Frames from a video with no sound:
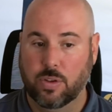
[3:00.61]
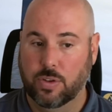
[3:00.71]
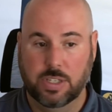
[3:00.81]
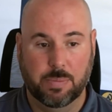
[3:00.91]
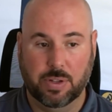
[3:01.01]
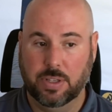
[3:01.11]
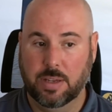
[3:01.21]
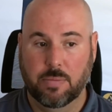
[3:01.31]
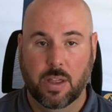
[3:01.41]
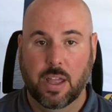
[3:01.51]

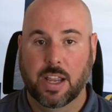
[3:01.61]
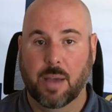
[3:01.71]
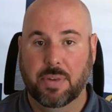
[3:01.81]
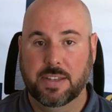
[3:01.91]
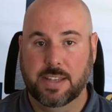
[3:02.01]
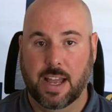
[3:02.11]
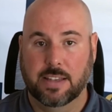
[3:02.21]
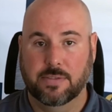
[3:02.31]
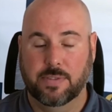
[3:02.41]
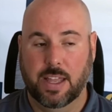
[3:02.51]
Typically, companies
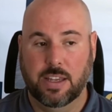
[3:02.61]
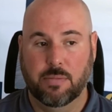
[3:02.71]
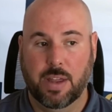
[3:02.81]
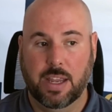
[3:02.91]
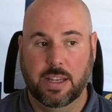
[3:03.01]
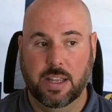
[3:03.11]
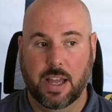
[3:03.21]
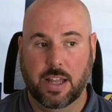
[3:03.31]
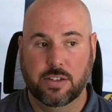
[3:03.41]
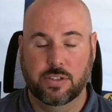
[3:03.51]
ask that you make
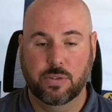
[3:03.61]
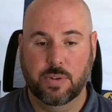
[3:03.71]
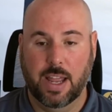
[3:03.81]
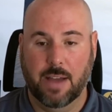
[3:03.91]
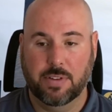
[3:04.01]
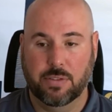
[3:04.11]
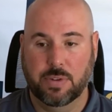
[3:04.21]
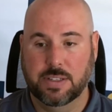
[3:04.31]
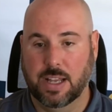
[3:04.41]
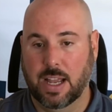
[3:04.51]
2.5 to
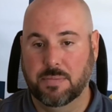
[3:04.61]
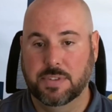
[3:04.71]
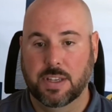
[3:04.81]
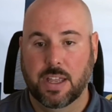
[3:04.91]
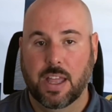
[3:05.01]
3 times